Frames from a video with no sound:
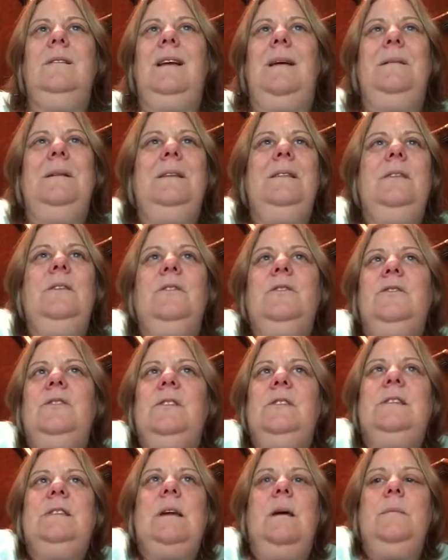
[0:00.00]
I mean, there's
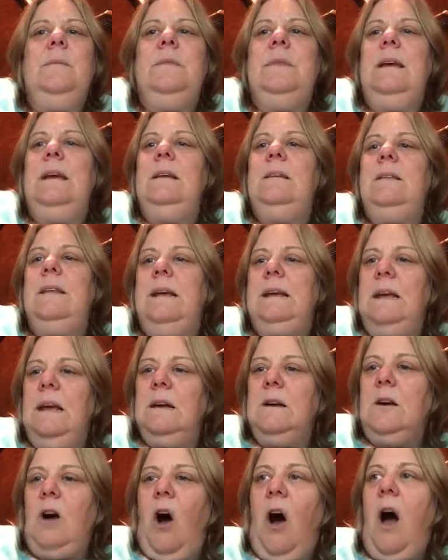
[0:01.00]
just some things that
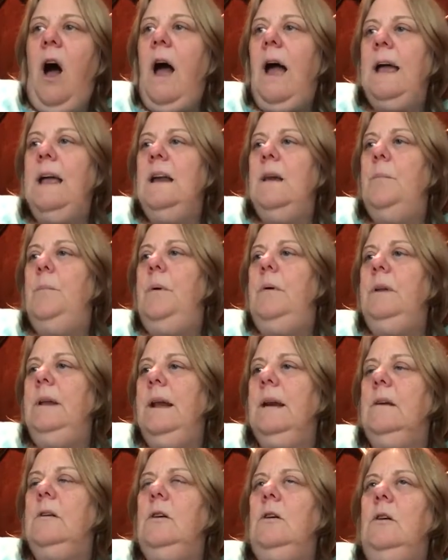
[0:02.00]
get caught in a
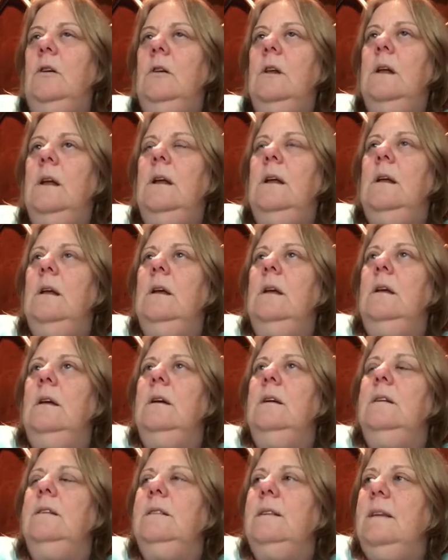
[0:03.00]
political
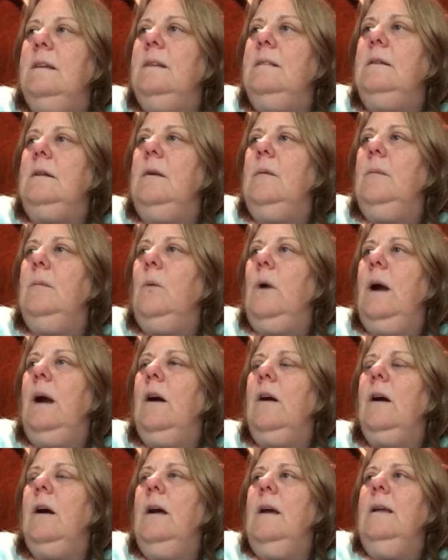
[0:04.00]
system
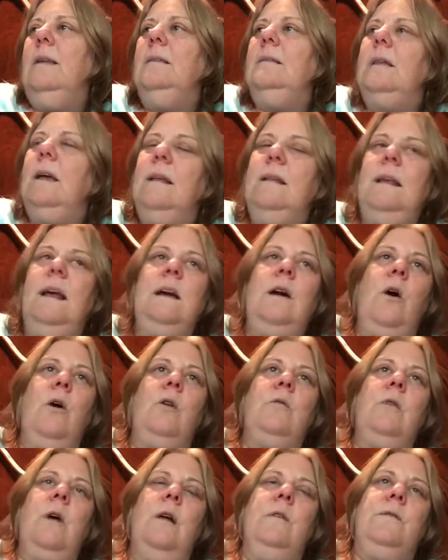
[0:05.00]
where then they go
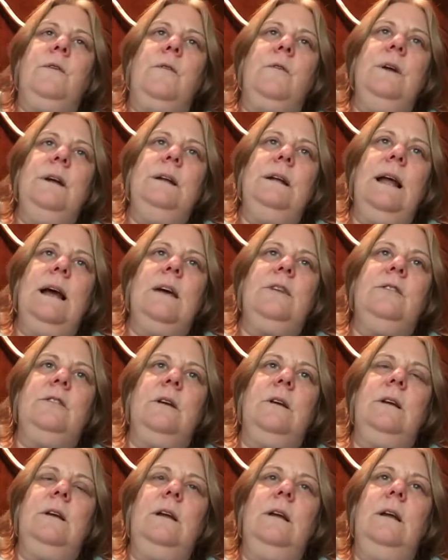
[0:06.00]
to run for
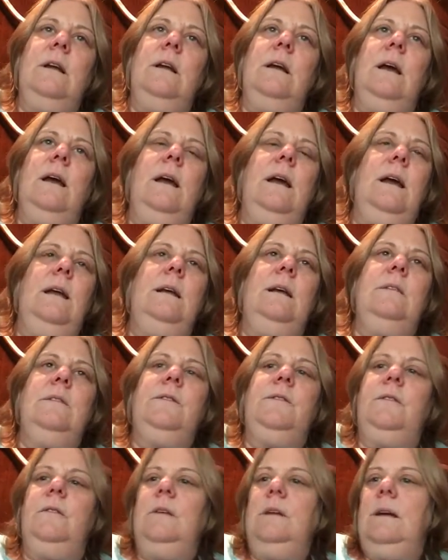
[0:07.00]
reelection, and
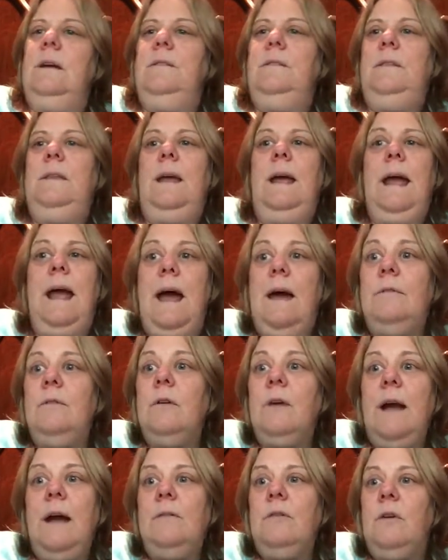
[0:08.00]
if if they
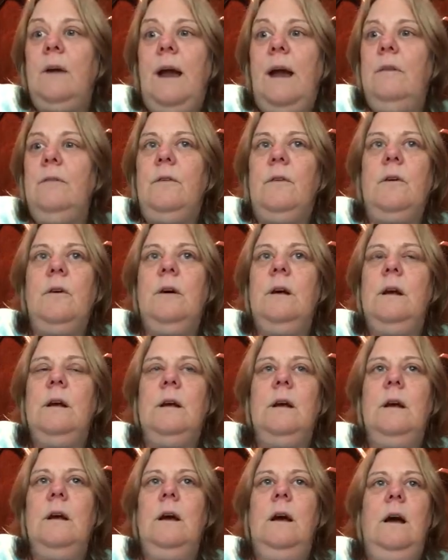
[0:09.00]
ever ever ever
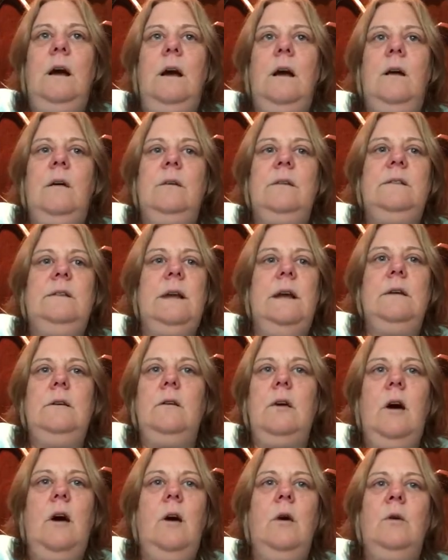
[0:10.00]
uh, said
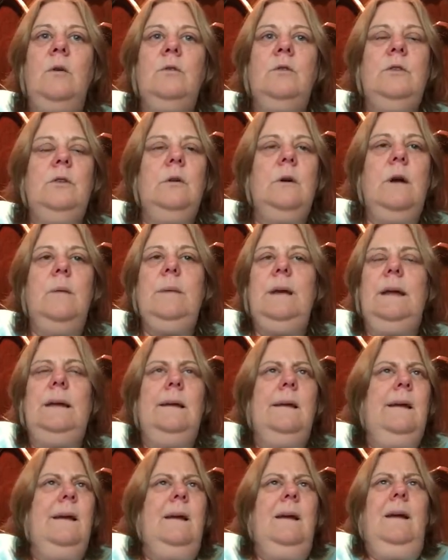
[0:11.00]
no to, I
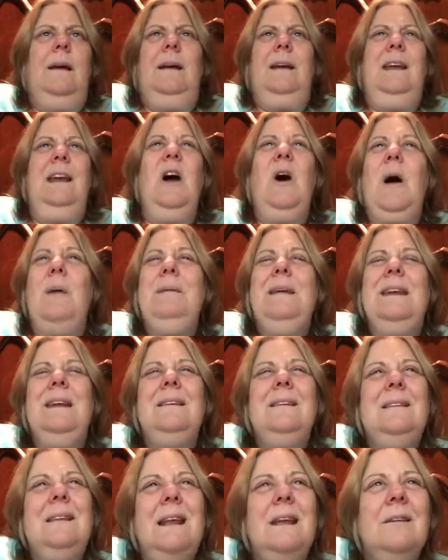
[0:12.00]
mean, you know, I mean,
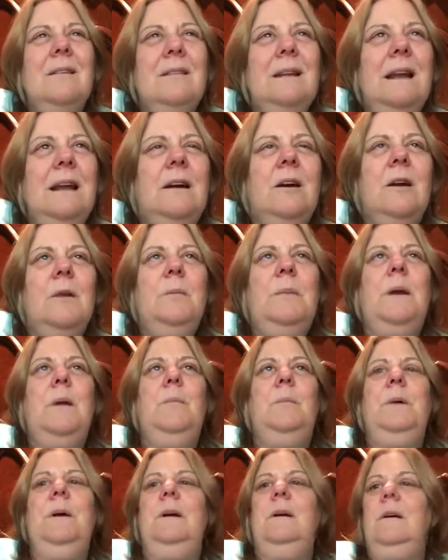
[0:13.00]
it literally could have been
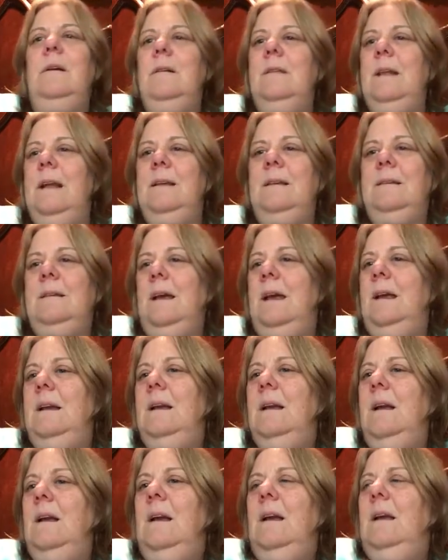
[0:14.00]
a bill that
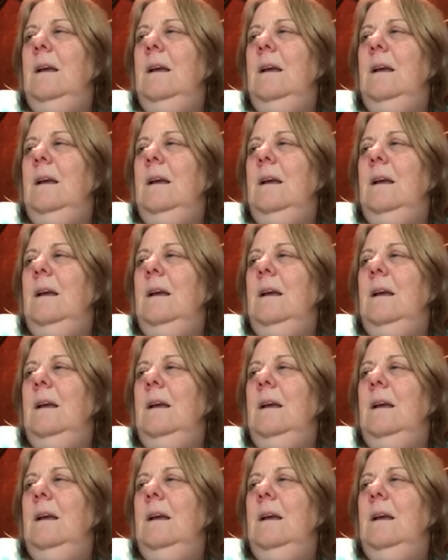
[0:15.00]
said,